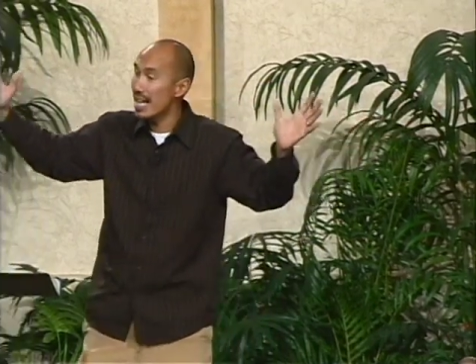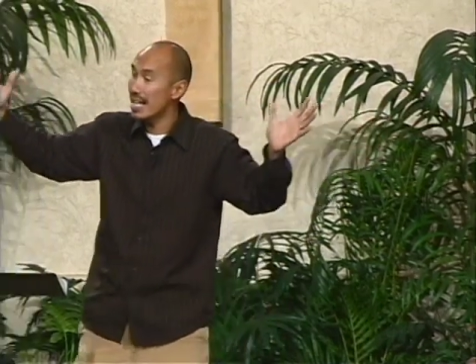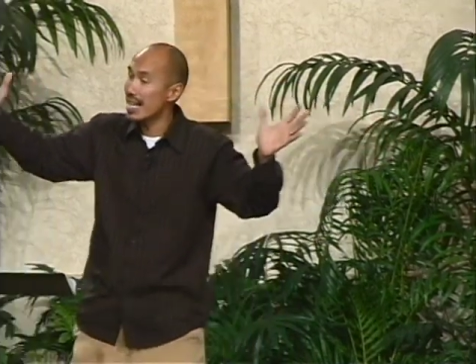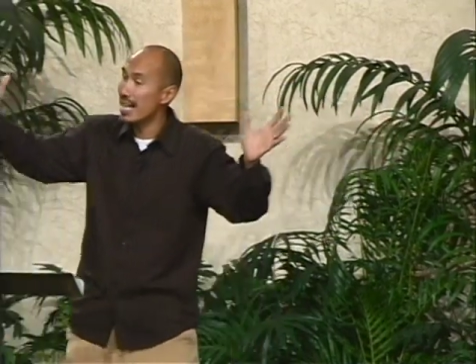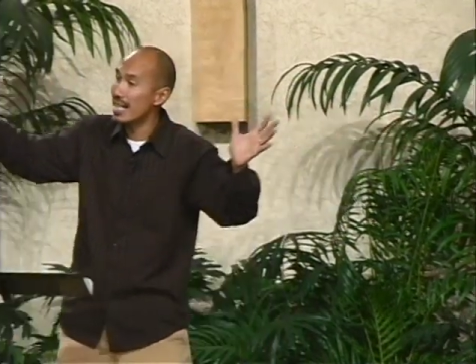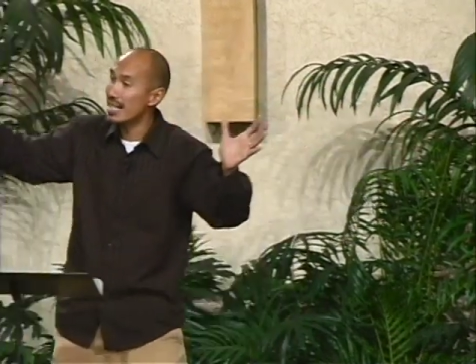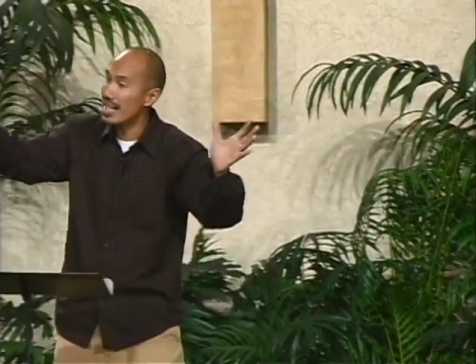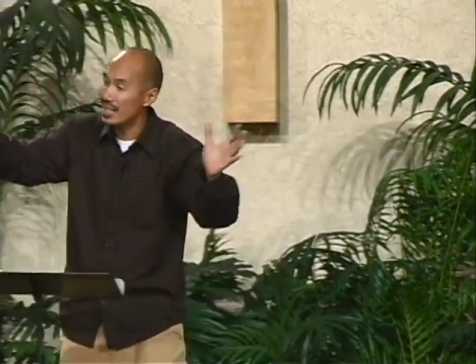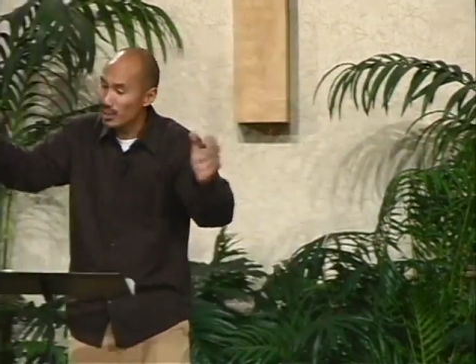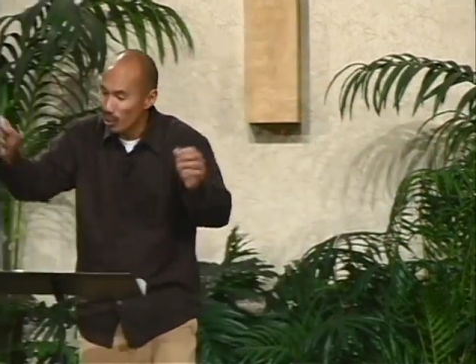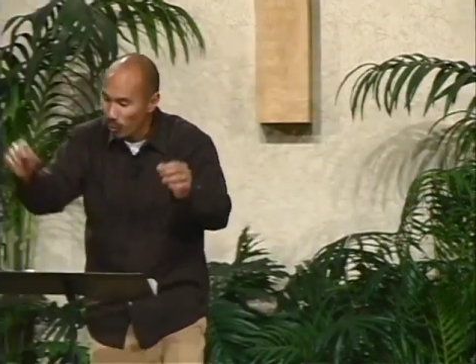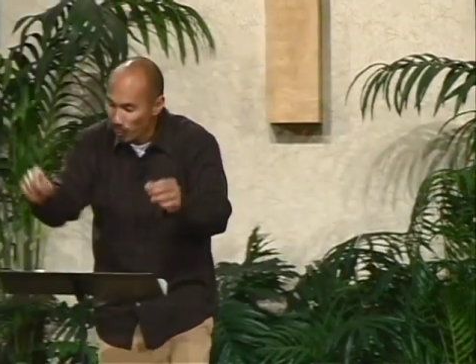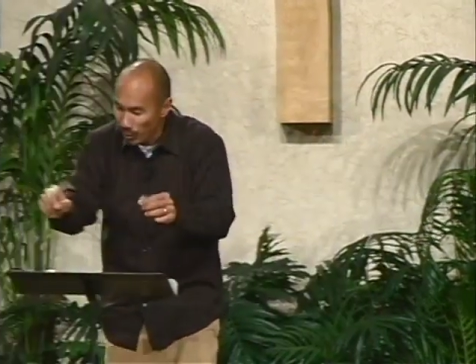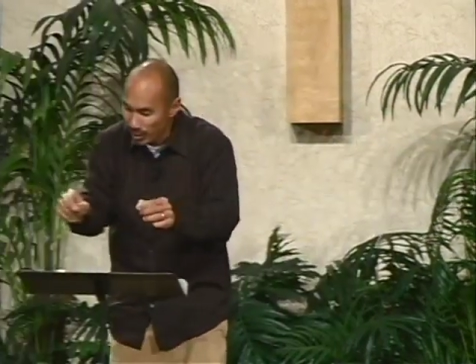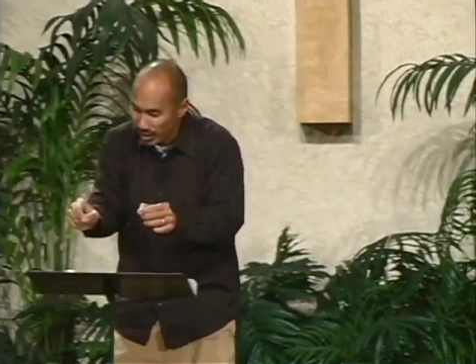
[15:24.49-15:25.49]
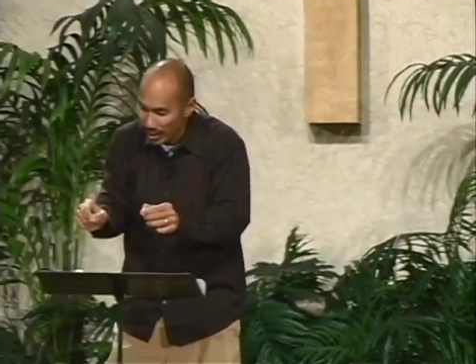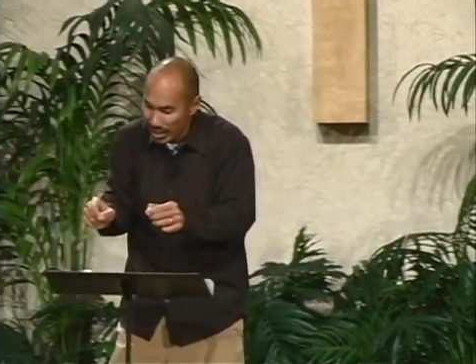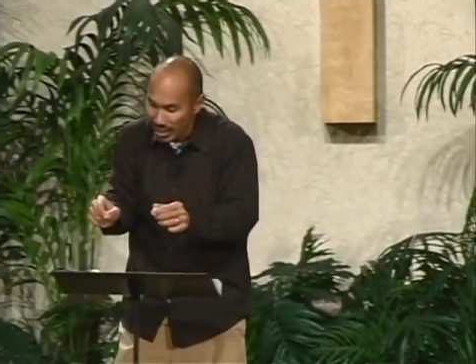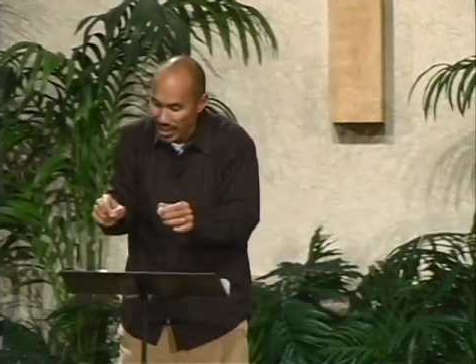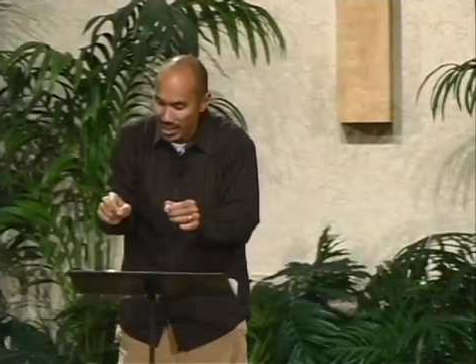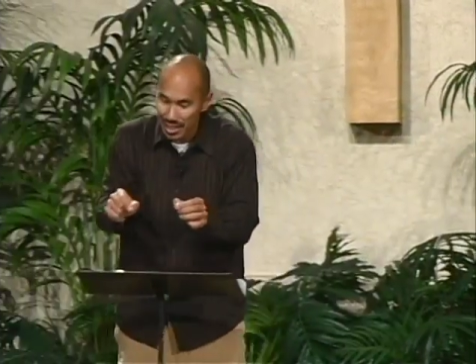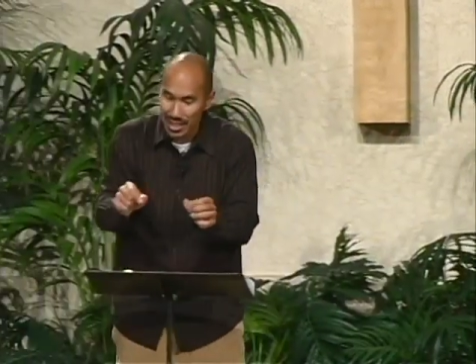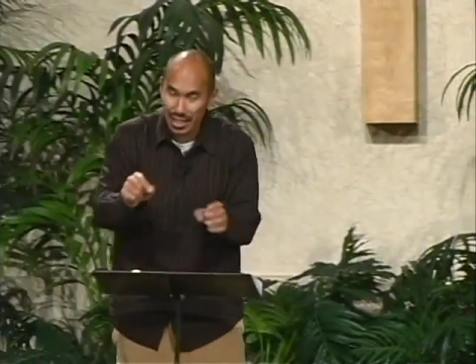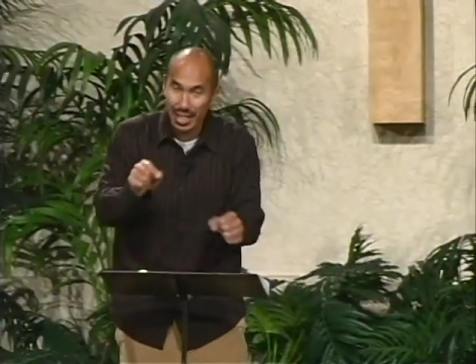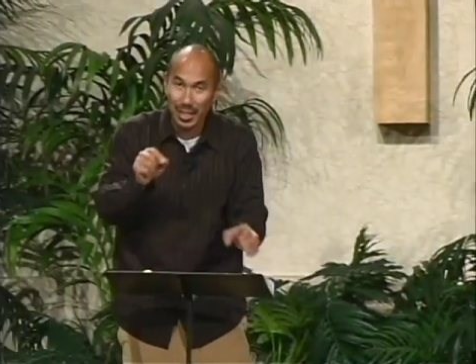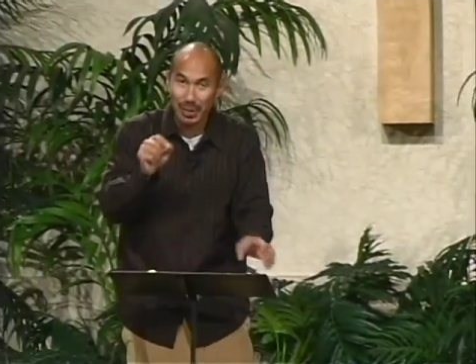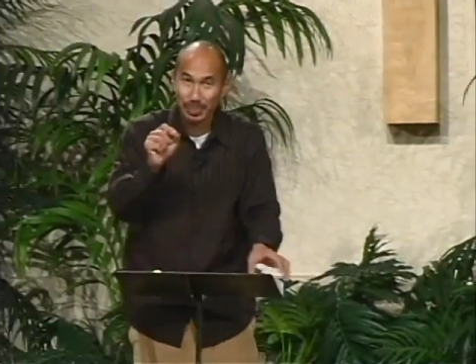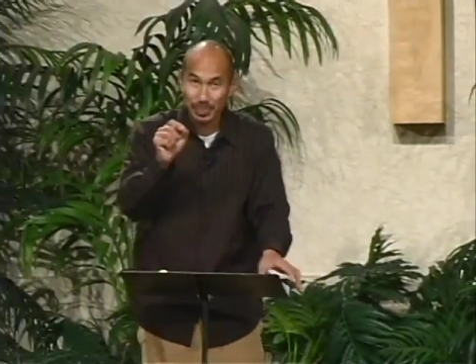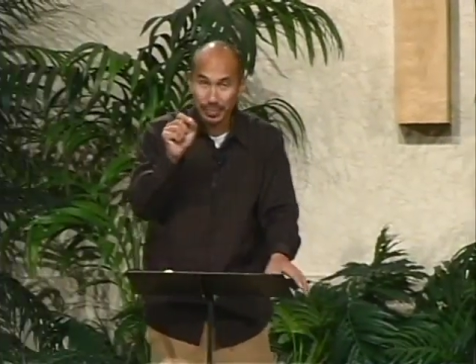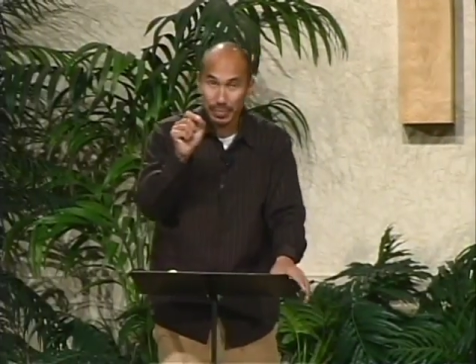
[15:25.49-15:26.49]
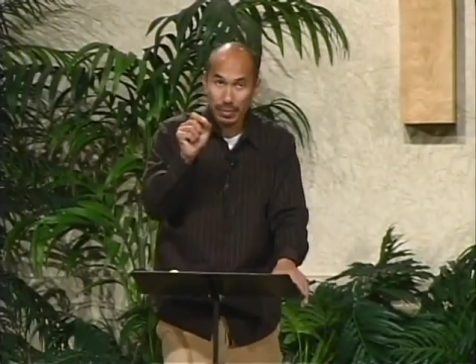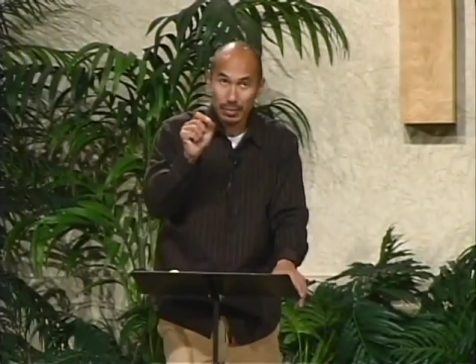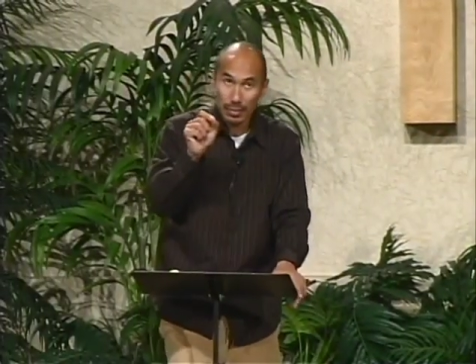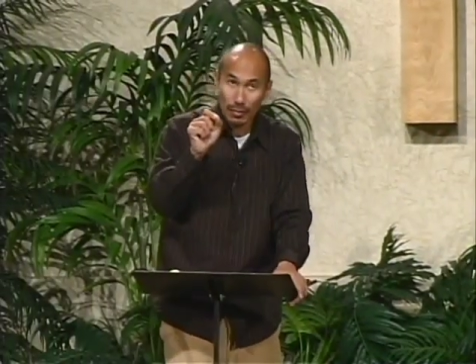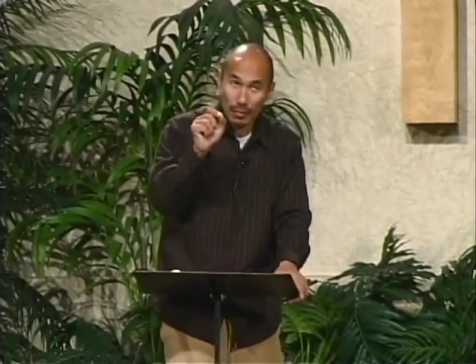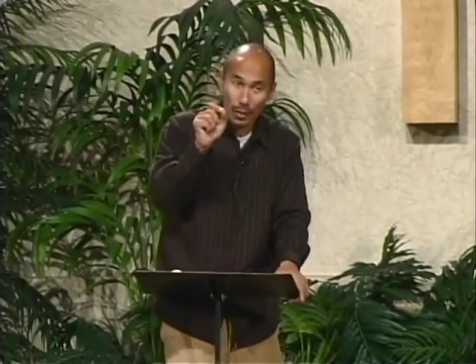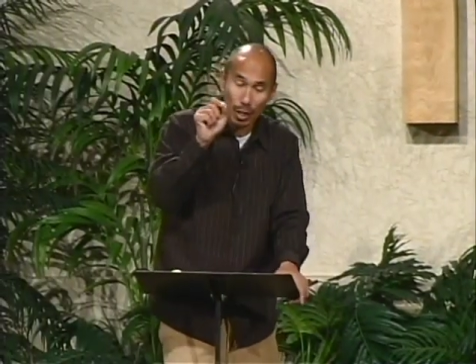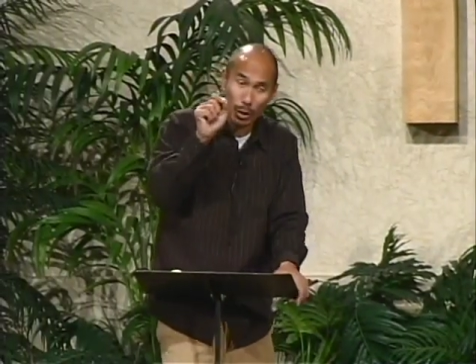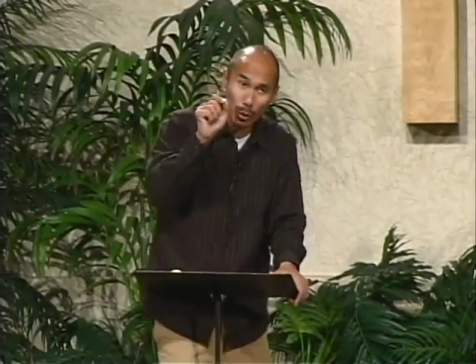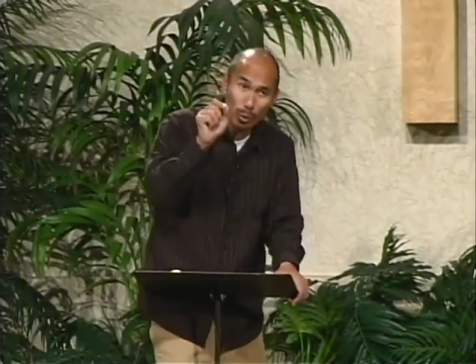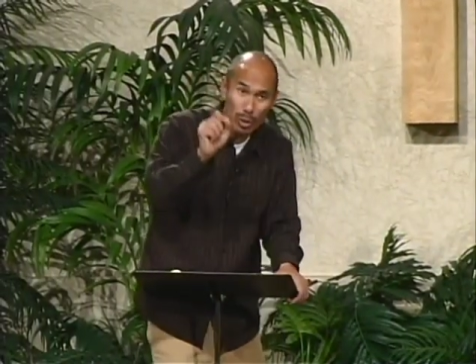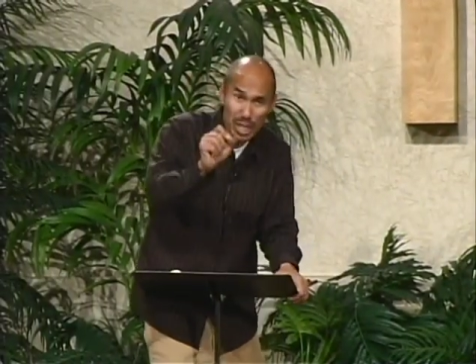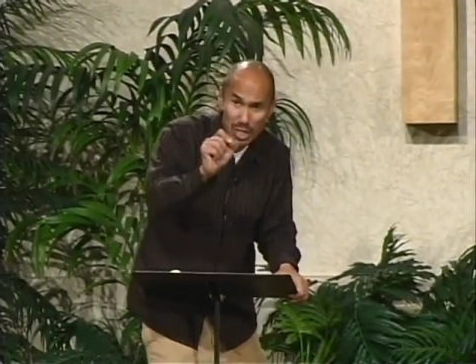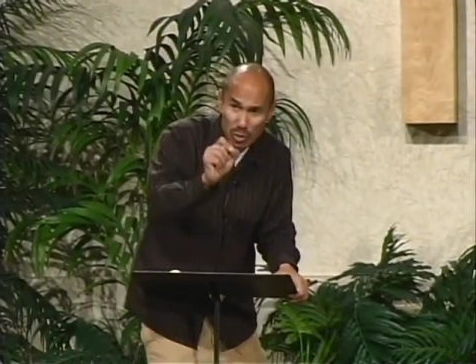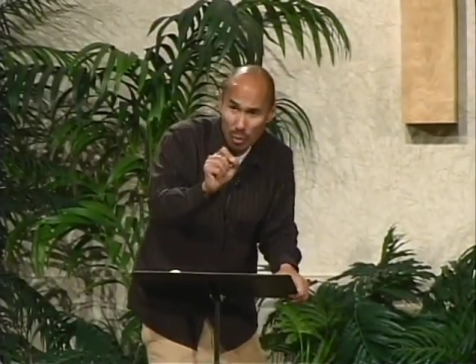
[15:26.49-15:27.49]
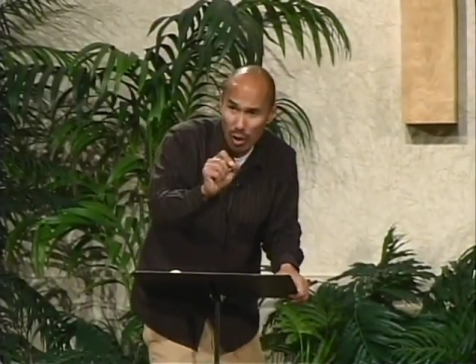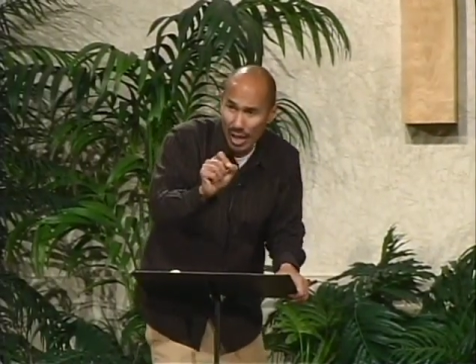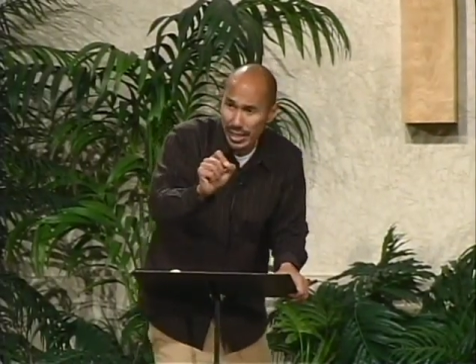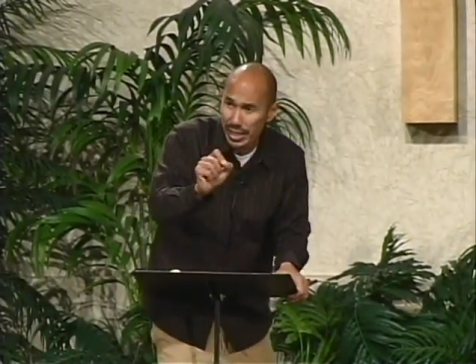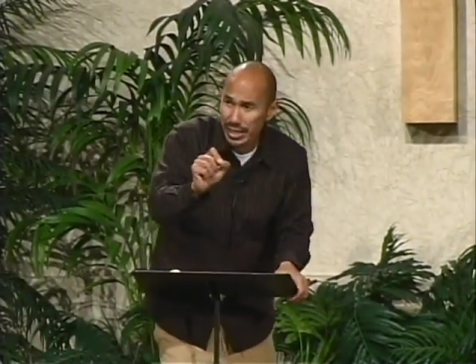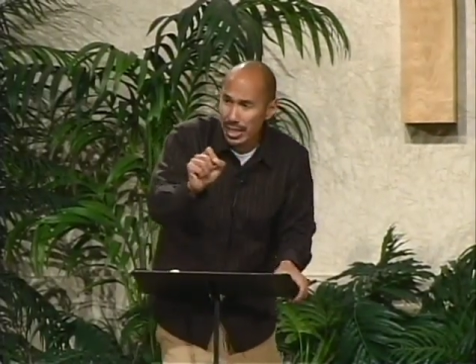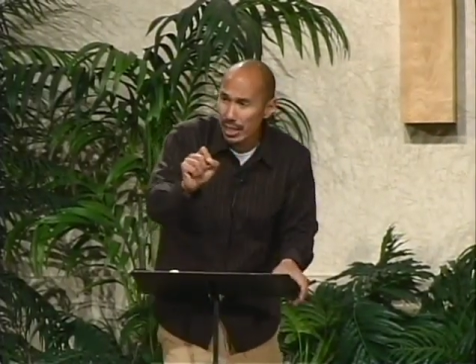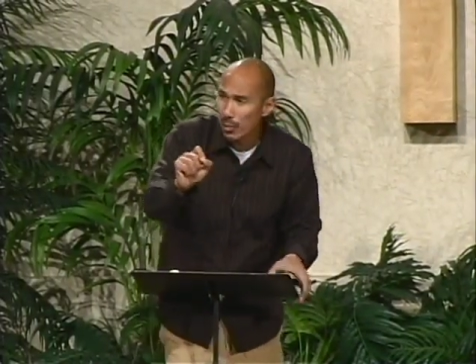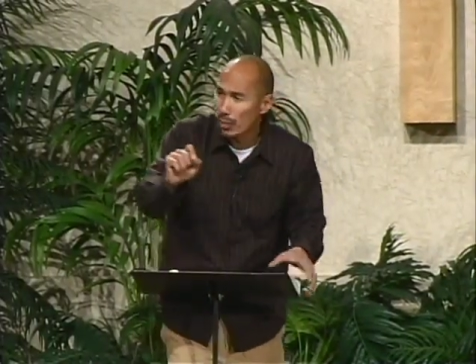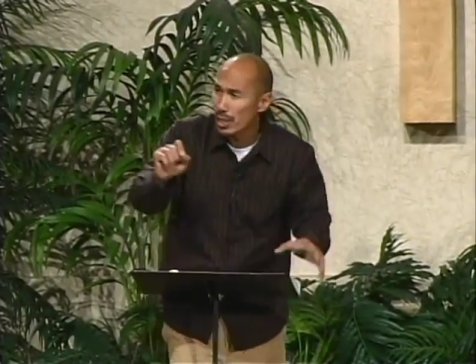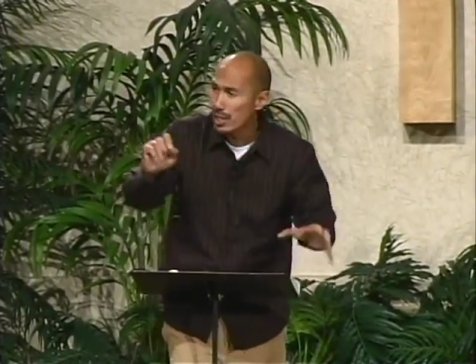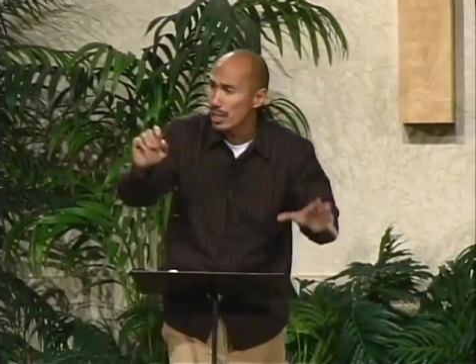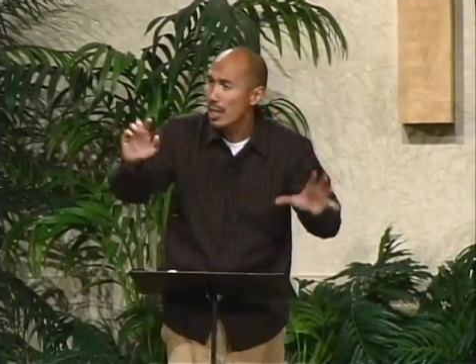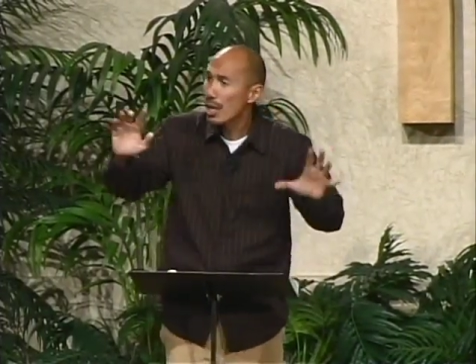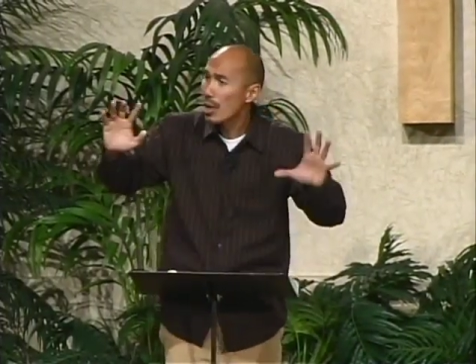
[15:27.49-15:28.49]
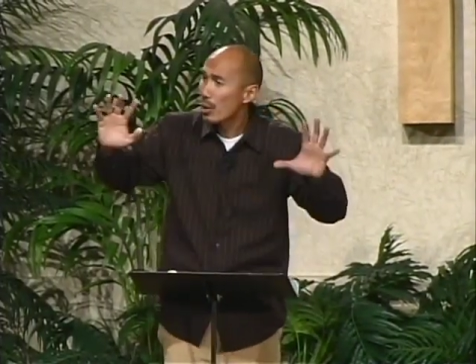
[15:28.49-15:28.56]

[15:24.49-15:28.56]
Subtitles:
and the whole thing is the reason why they did it was